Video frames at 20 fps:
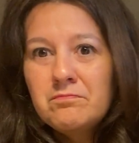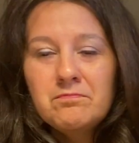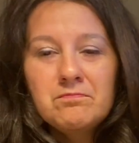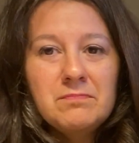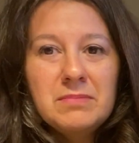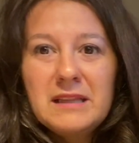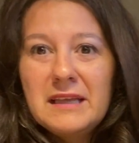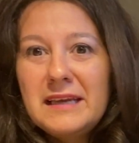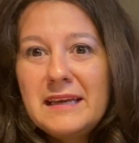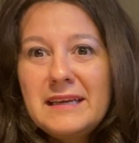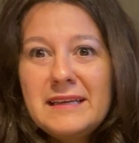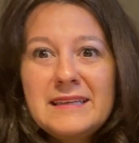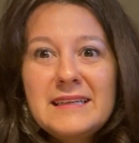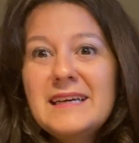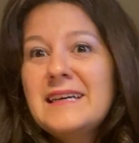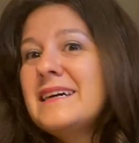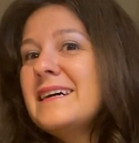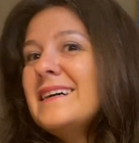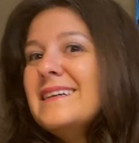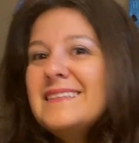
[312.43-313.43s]
plain.
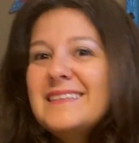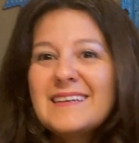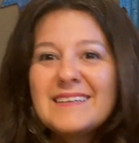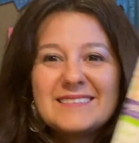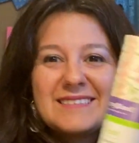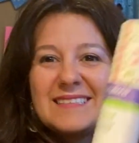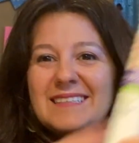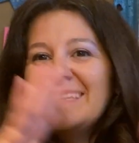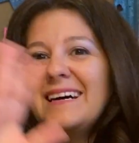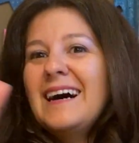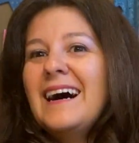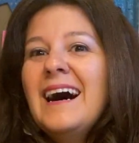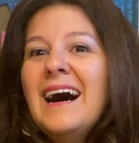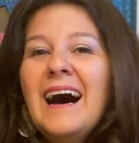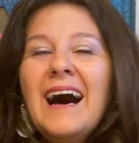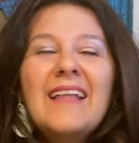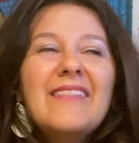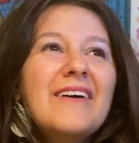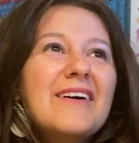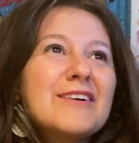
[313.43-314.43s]

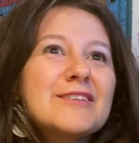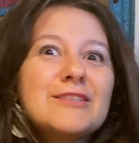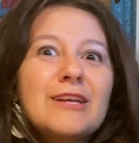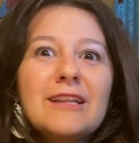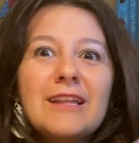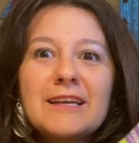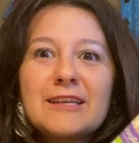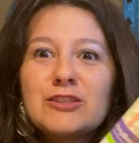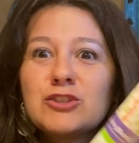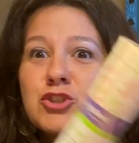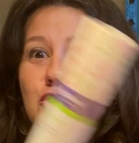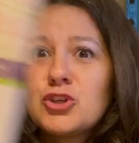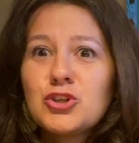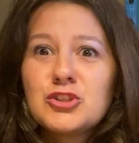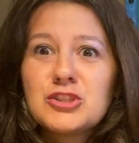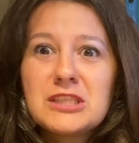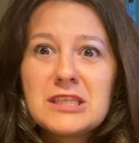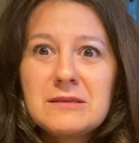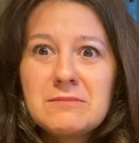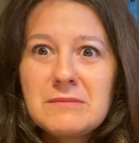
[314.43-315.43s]
there's like
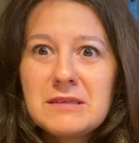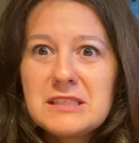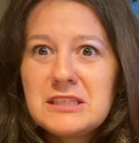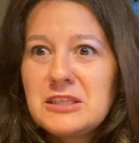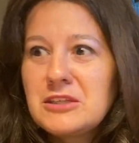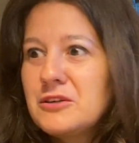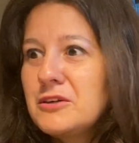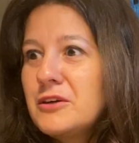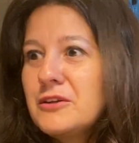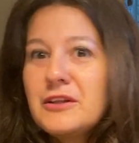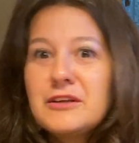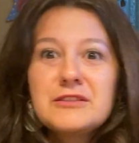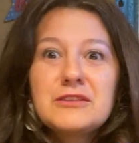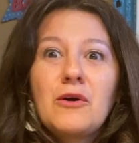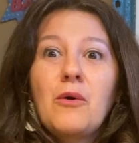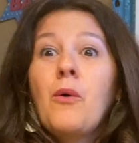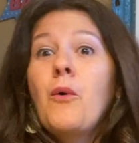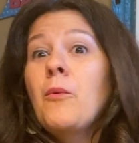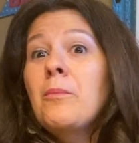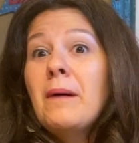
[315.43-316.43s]
jersey material. There's a
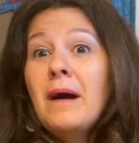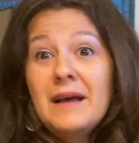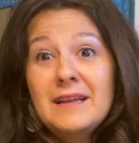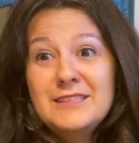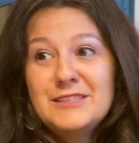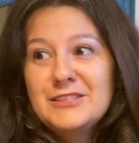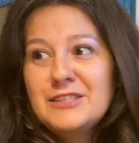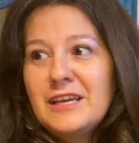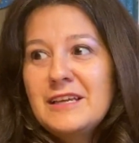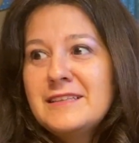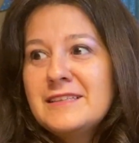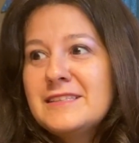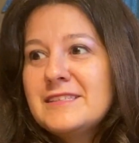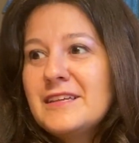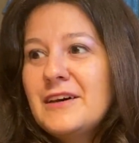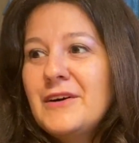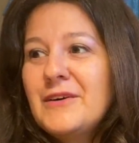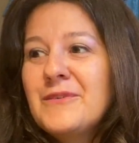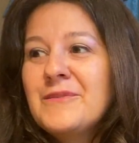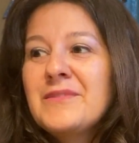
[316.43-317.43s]
whole bunch. And
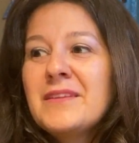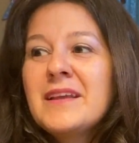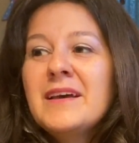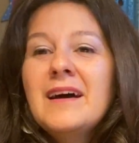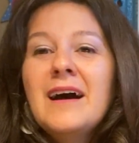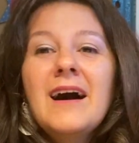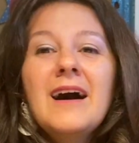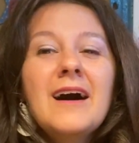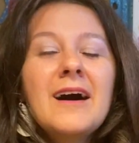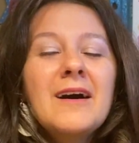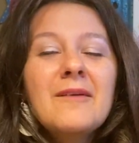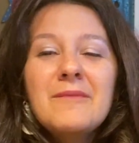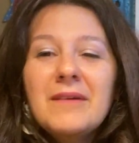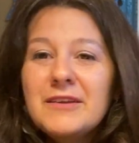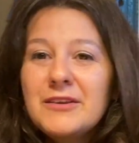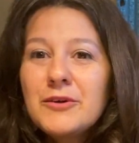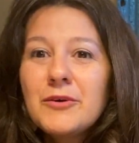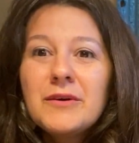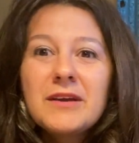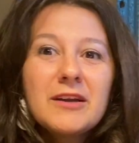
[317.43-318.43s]
so,
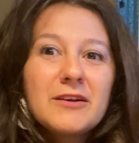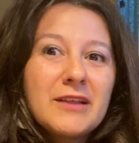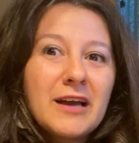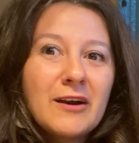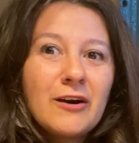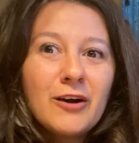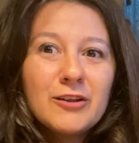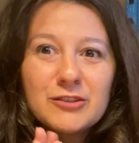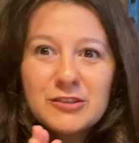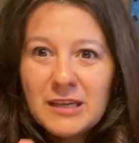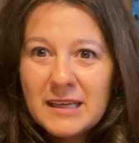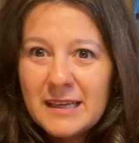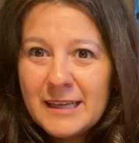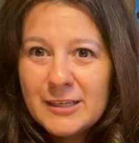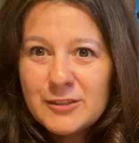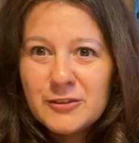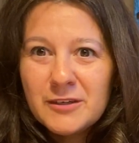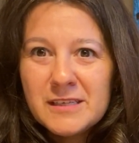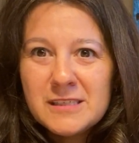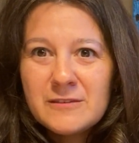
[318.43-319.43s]
and you'll hear that called
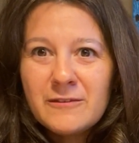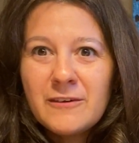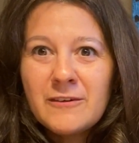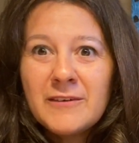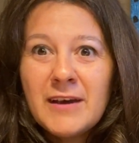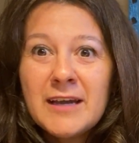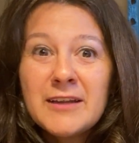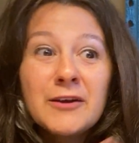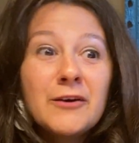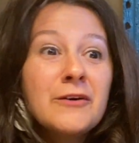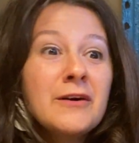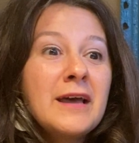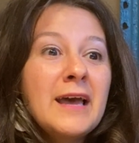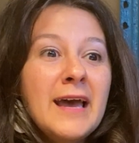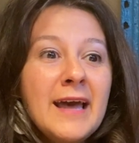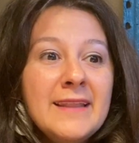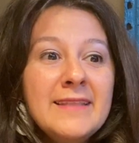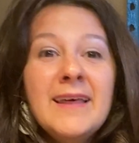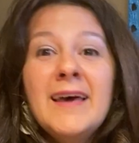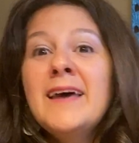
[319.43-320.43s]
heat transfer vinyl.
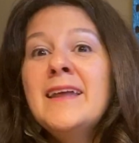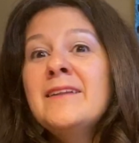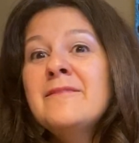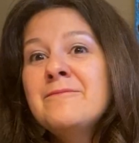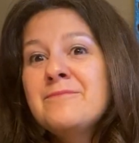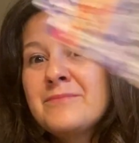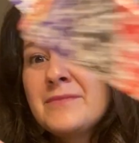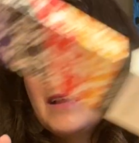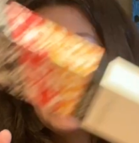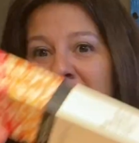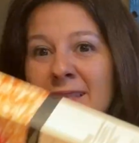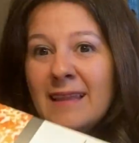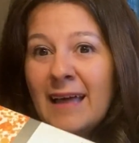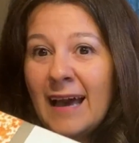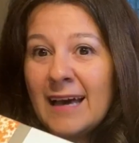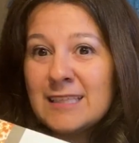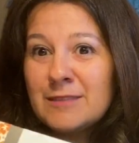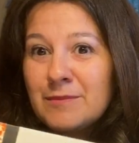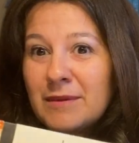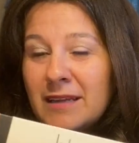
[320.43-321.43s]
And then
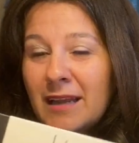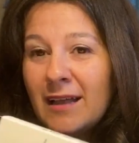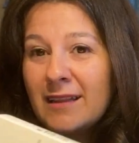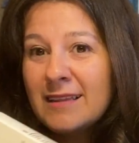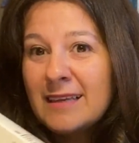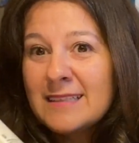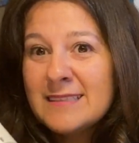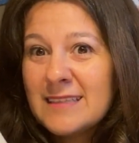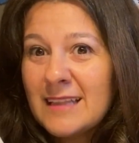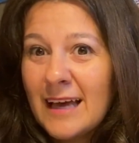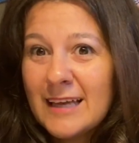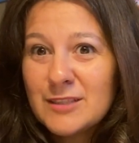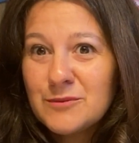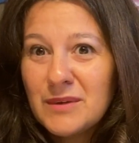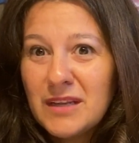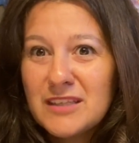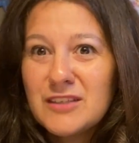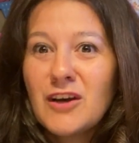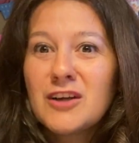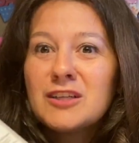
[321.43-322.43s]
last but not least, last one
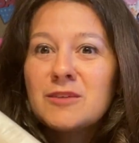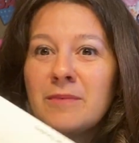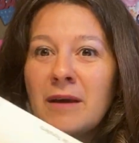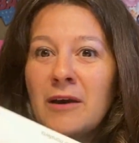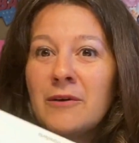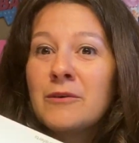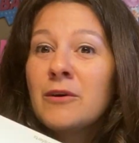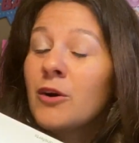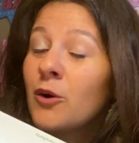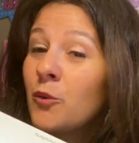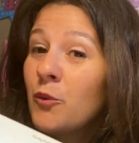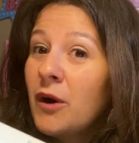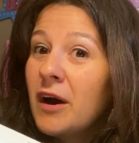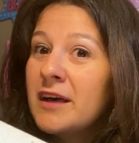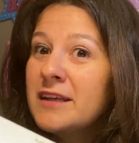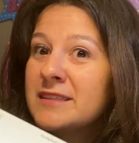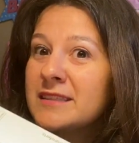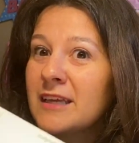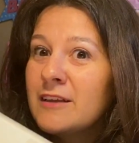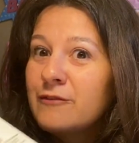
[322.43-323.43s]
I talked about
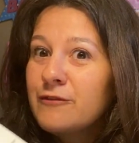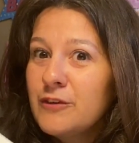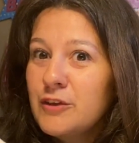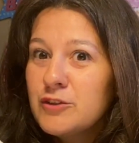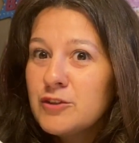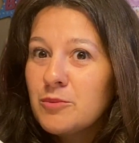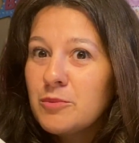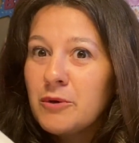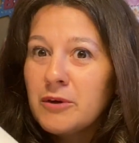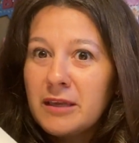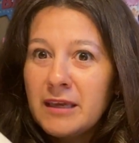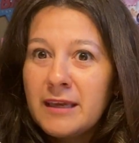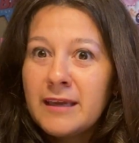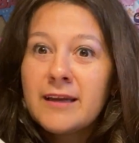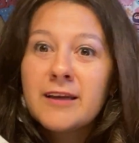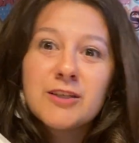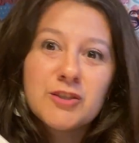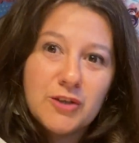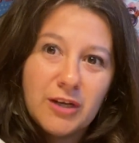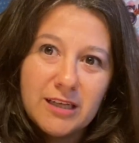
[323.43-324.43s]
was Infusible
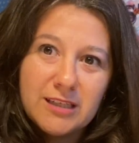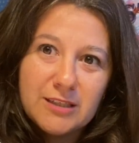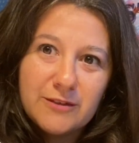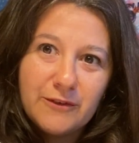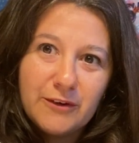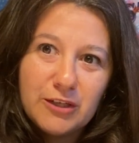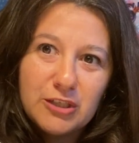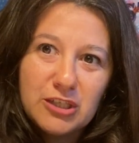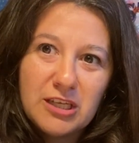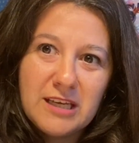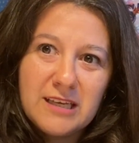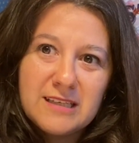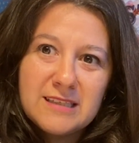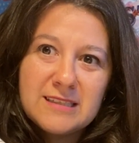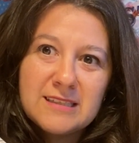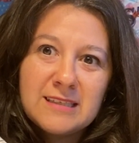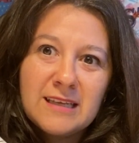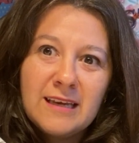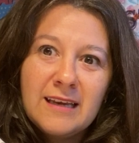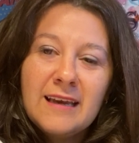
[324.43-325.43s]
Ink transfer
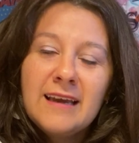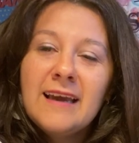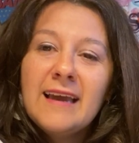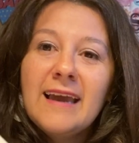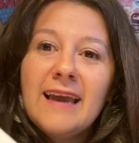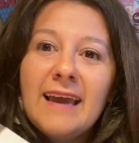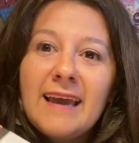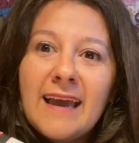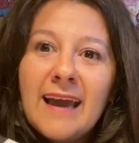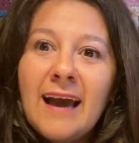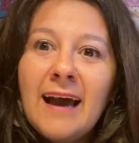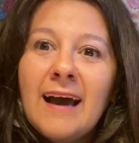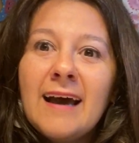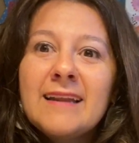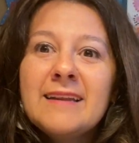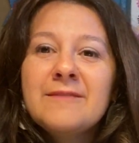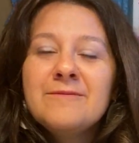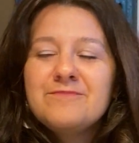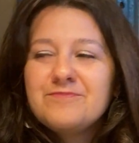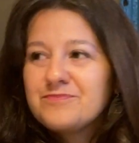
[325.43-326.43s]
sheets.
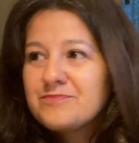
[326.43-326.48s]
And